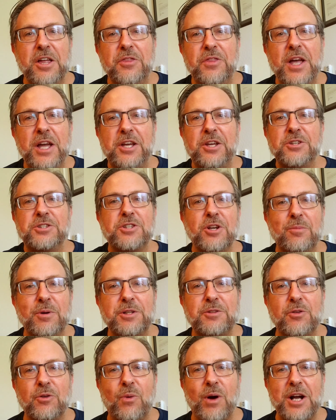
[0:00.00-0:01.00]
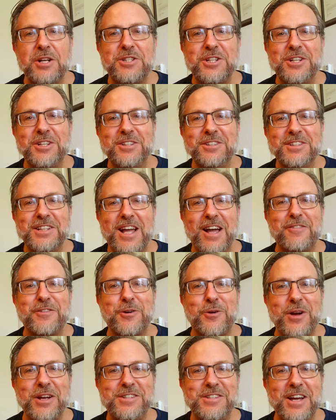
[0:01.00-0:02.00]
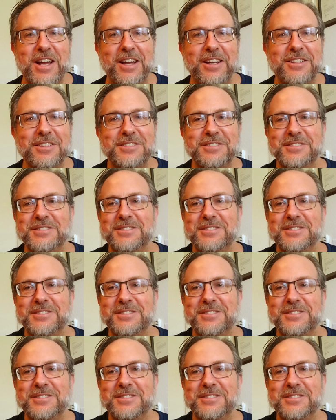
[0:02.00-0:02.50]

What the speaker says: Thank you so much for watching. Have a great day.